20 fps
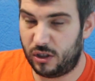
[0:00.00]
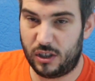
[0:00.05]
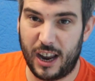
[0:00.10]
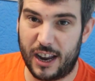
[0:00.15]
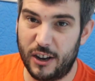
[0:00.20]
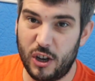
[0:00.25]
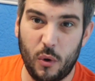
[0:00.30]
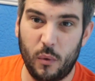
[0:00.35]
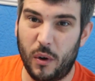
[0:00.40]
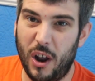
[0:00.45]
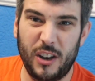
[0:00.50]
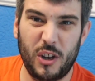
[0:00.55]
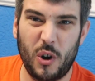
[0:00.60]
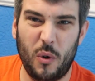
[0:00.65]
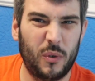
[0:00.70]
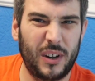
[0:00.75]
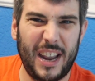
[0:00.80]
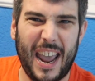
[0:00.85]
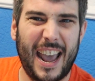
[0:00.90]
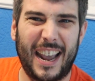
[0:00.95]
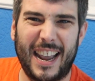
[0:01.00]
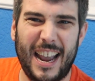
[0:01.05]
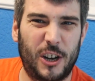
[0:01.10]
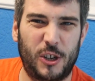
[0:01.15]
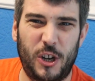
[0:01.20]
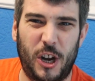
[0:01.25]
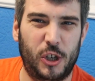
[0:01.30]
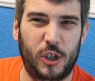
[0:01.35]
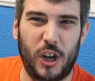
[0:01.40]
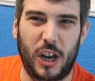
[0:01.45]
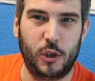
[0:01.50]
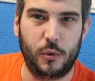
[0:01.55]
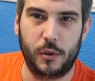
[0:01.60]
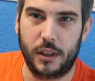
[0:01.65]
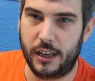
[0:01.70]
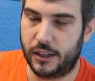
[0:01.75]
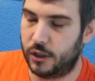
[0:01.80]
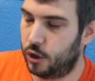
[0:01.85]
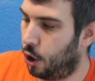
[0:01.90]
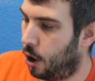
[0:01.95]
I don't get cash exchange with
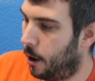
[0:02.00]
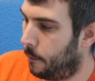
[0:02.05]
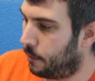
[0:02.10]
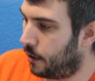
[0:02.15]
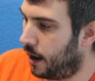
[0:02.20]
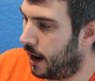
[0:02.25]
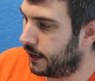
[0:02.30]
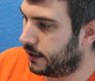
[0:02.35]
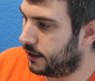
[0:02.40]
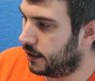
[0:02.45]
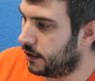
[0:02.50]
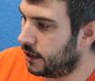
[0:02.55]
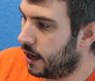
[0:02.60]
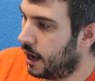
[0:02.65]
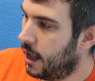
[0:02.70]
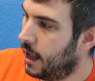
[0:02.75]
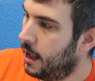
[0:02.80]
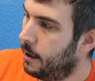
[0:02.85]
these sort of prices.